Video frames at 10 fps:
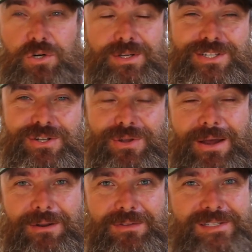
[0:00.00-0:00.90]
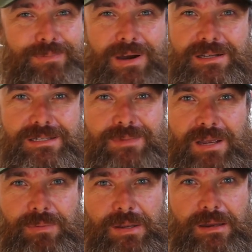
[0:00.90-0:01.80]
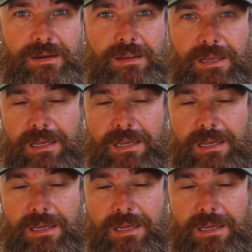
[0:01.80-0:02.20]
Jury's still out on this box, in my opinion.